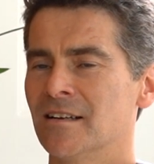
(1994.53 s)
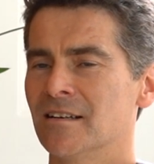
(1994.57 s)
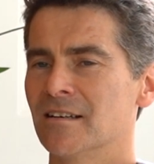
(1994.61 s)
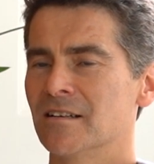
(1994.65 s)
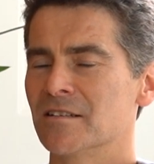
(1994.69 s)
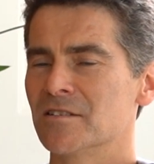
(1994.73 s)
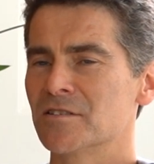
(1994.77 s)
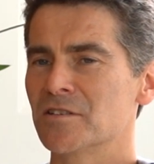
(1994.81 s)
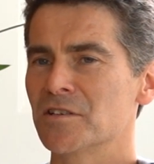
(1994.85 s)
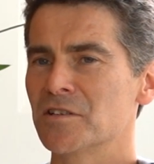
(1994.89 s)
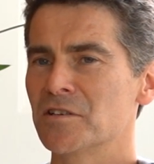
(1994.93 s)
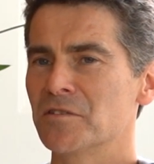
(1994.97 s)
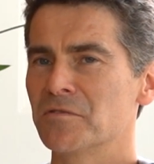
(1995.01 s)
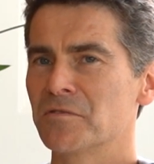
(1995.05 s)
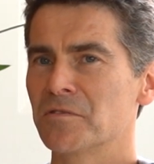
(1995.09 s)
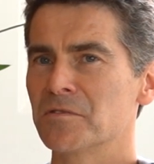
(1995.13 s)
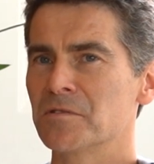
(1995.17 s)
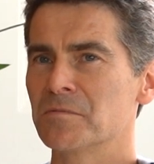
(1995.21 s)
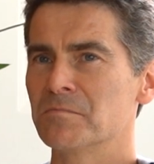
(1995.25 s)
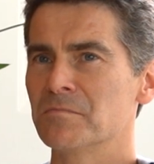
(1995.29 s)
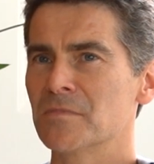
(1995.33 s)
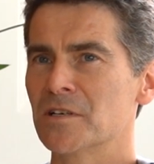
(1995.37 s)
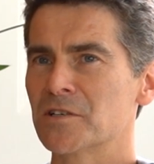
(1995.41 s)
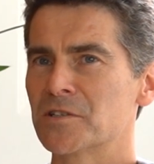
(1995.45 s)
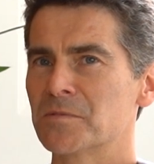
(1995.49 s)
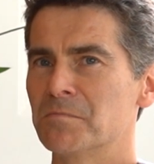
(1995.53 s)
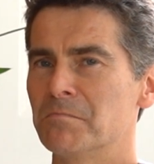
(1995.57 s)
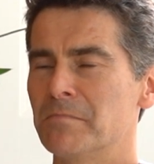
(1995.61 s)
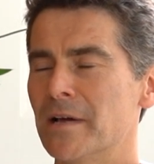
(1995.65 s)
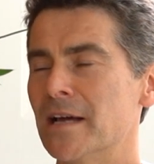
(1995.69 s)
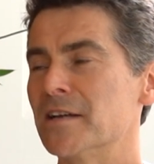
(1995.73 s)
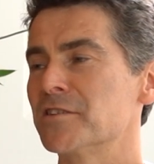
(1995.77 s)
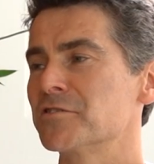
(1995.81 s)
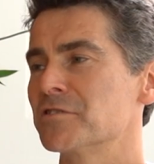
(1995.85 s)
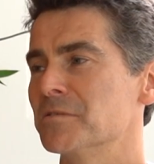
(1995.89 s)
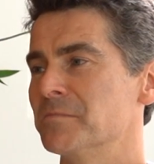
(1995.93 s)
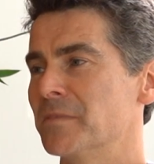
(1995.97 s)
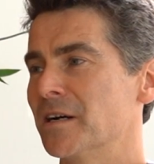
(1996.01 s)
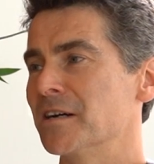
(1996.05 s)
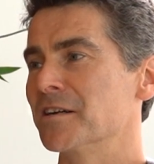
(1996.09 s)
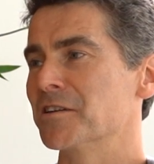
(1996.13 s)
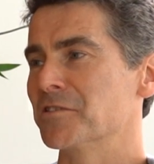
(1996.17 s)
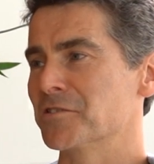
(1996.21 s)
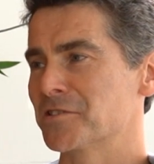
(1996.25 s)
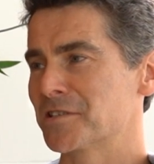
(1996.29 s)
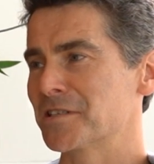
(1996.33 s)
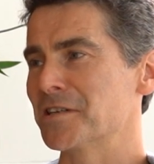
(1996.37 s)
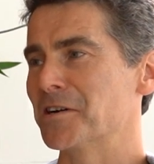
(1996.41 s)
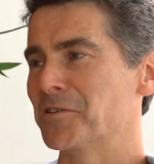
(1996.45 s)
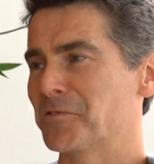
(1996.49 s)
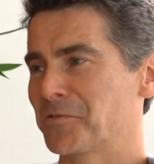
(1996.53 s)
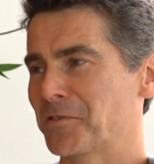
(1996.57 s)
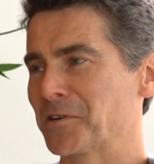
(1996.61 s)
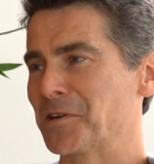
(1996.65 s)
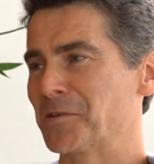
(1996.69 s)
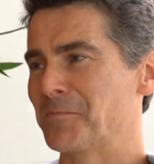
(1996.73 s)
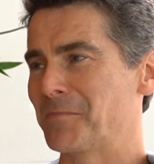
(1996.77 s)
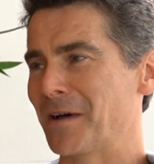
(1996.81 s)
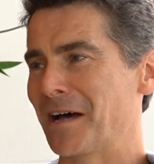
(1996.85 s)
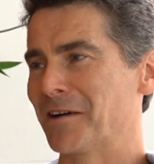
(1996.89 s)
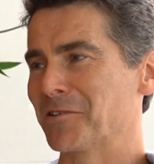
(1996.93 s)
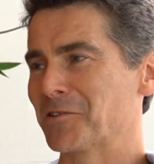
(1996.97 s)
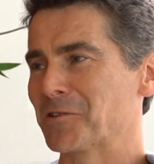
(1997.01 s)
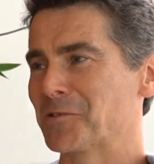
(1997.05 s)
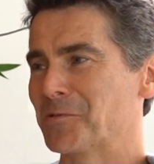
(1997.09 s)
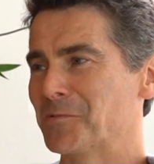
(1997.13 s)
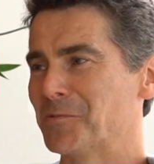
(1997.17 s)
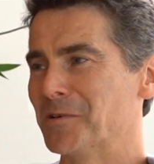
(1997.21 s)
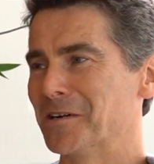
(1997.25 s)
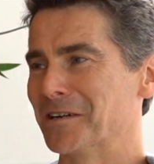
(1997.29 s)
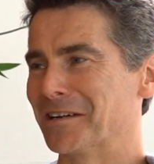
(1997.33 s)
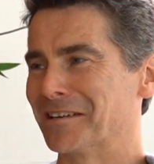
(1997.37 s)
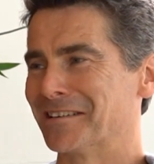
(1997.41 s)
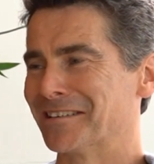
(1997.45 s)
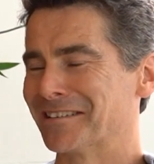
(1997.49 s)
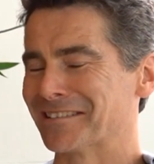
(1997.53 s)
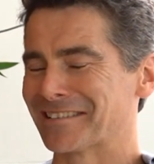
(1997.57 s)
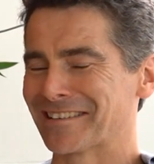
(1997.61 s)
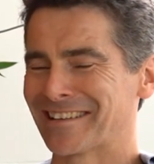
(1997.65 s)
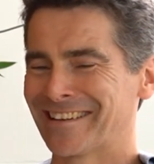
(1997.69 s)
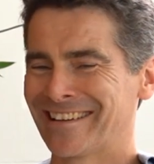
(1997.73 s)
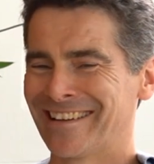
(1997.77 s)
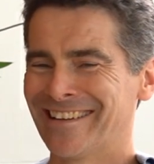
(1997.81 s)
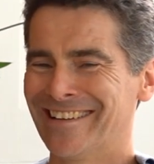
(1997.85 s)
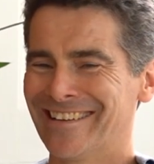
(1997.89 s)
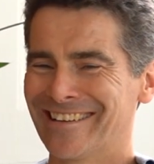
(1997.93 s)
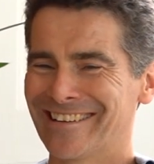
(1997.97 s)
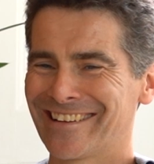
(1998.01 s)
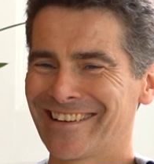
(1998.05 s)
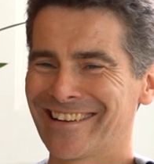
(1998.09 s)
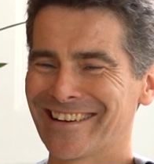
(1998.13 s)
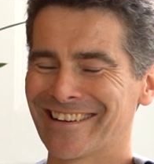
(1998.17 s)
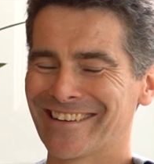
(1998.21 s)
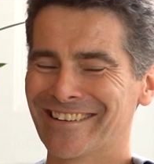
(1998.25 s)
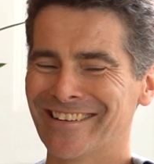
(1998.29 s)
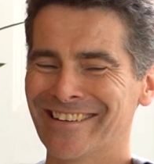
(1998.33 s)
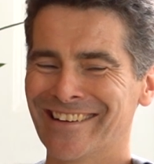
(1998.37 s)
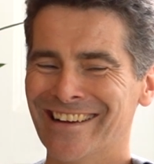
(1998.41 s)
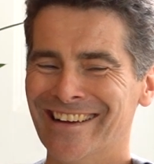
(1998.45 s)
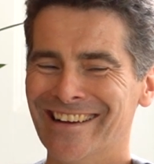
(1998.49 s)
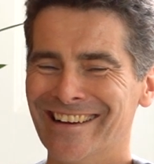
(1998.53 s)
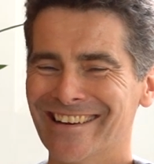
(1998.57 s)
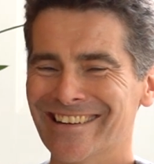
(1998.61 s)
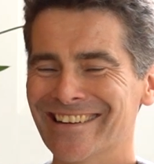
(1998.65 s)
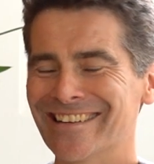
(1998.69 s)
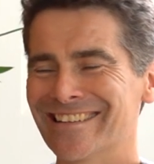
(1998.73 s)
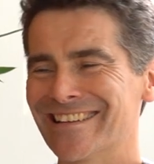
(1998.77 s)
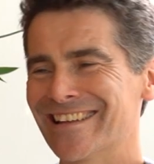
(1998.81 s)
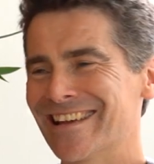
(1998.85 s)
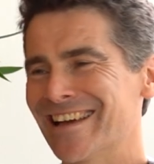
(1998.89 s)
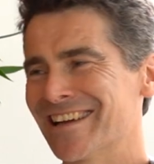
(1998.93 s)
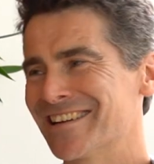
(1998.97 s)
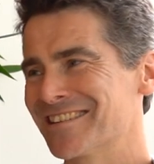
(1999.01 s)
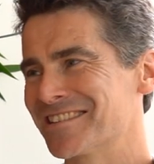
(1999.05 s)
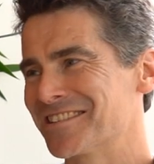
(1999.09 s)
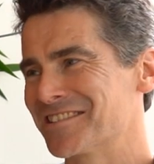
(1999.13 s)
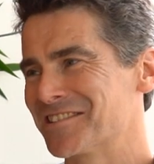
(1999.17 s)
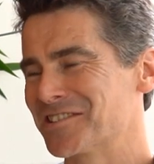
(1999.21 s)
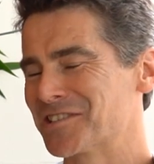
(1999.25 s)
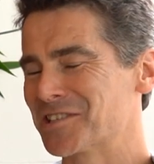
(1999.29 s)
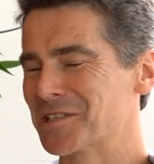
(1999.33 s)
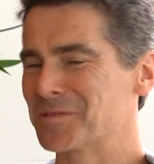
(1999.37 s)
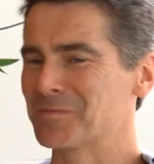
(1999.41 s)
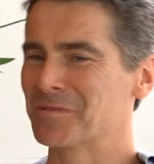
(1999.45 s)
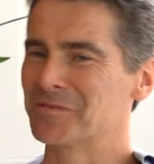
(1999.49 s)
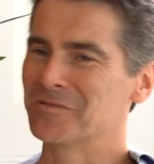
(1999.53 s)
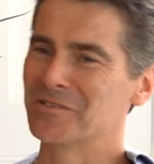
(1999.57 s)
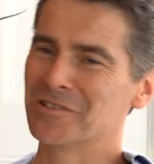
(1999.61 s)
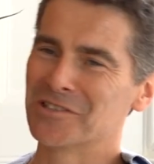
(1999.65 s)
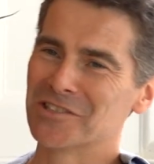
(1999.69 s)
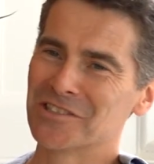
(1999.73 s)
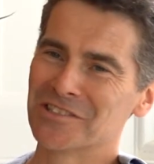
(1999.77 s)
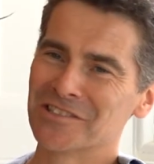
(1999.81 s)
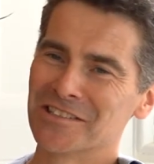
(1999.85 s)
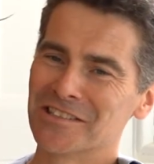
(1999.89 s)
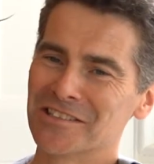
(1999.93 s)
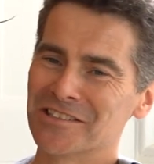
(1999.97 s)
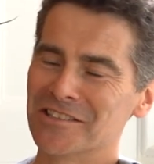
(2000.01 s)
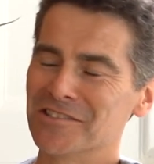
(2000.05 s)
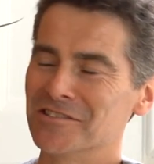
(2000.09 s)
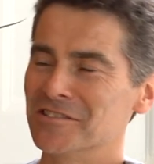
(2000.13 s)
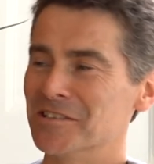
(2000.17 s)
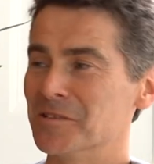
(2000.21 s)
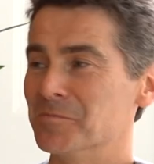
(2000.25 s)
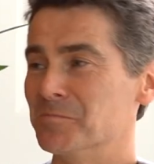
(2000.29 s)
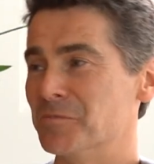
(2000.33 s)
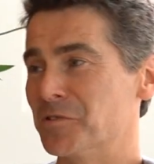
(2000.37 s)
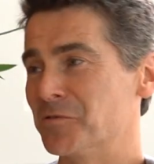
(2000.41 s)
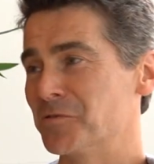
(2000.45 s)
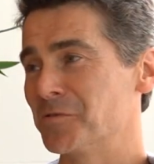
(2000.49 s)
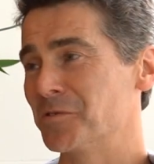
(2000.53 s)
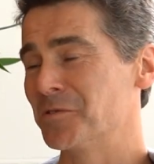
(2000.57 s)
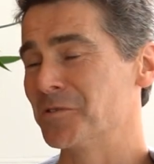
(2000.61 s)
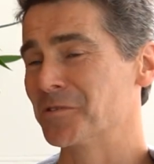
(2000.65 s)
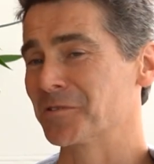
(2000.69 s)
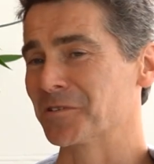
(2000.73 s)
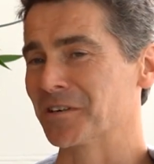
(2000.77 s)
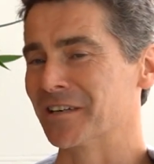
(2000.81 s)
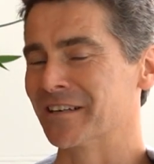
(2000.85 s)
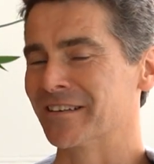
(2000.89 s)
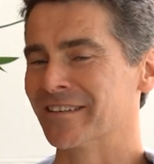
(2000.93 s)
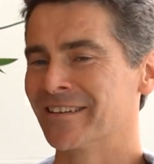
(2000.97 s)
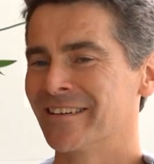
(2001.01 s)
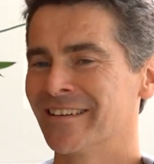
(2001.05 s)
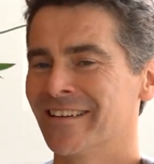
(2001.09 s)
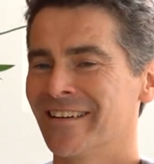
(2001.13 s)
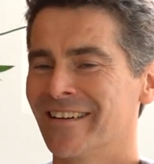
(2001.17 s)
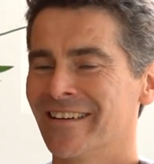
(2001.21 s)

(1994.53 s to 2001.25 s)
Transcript: And so you feel much better about yourself and about the world at the end of the supervision than you did before it.